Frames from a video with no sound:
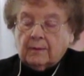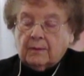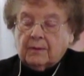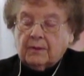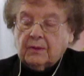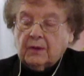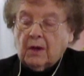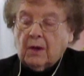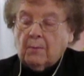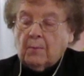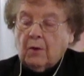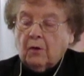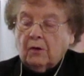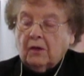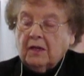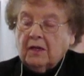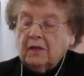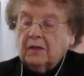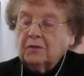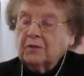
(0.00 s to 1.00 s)

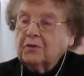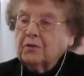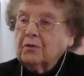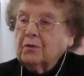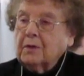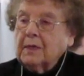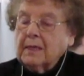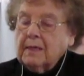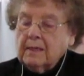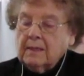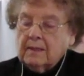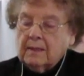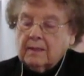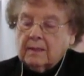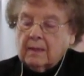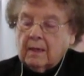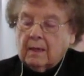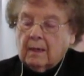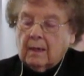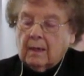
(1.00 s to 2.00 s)
Ceremonial
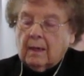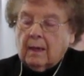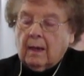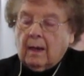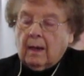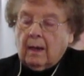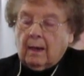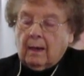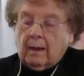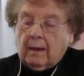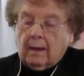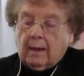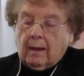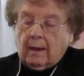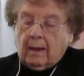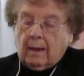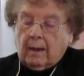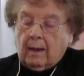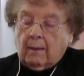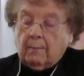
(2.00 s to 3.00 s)
duties
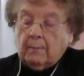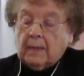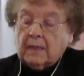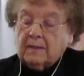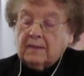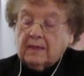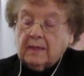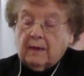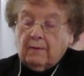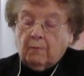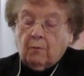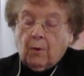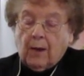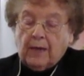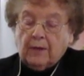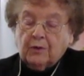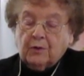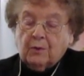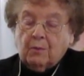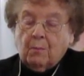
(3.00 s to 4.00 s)
must give
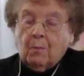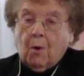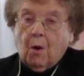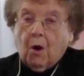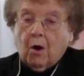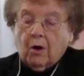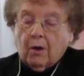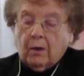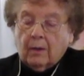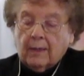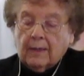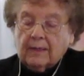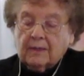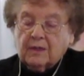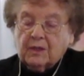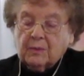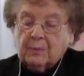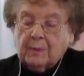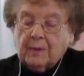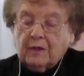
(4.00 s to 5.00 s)
way to moral and
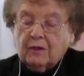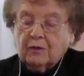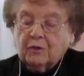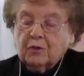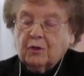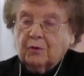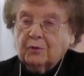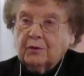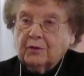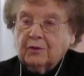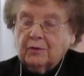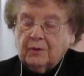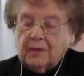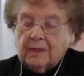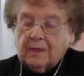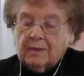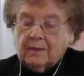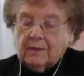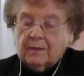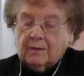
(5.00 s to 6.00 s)
spiritual
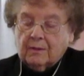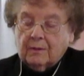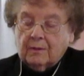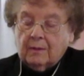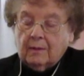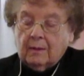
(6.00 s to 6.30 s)
duties